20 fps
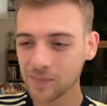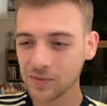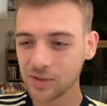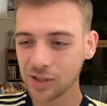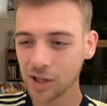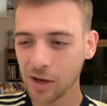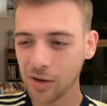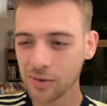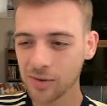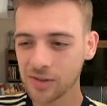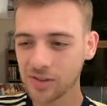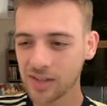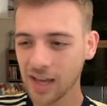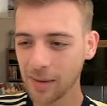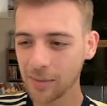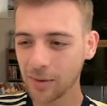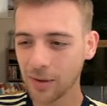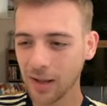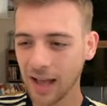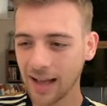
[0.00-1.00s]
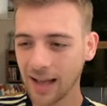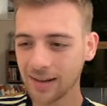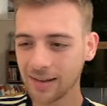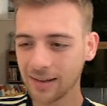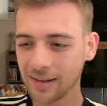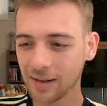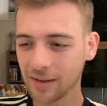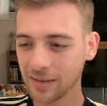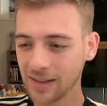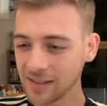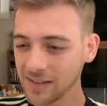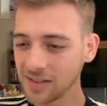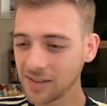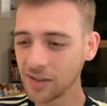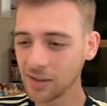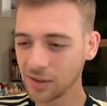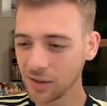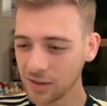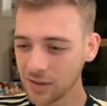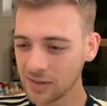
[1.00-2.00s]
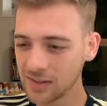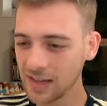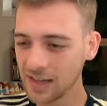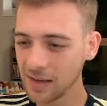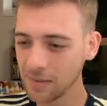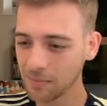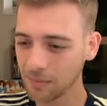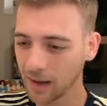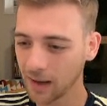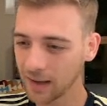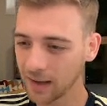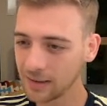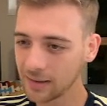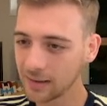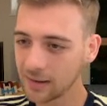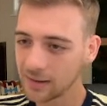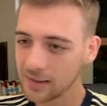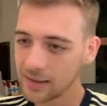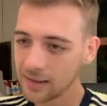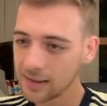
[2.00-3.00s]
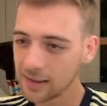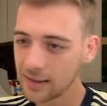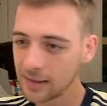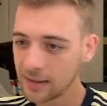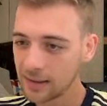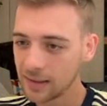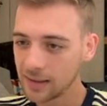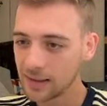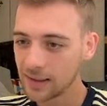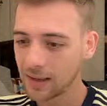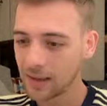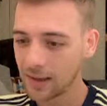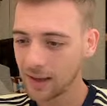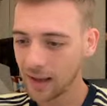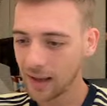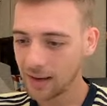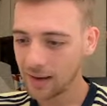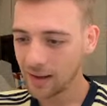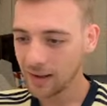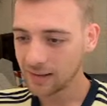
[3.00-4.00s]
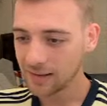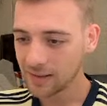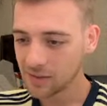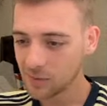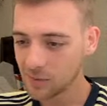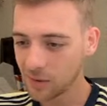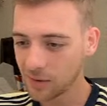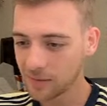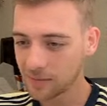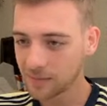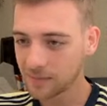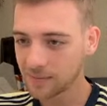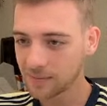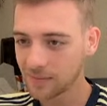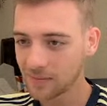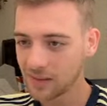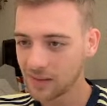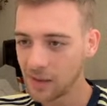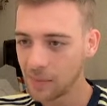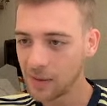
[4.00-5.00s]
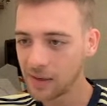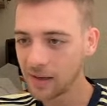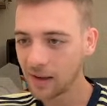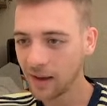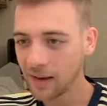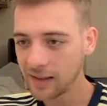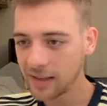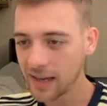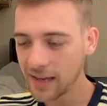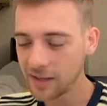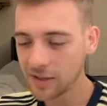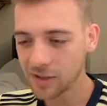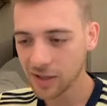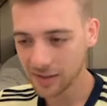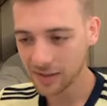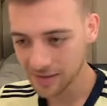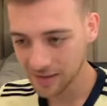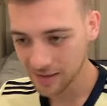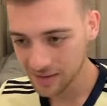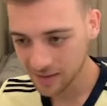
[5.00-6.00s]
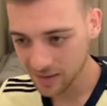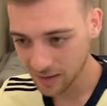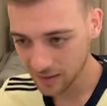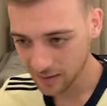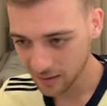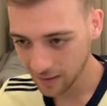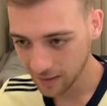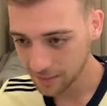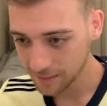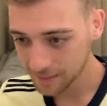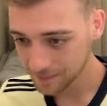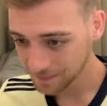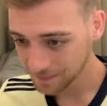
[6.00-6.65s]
Jones, Samuel, Allen. This is a good team, man. I like this one. Yippee-ki-yay, Justin Tucker.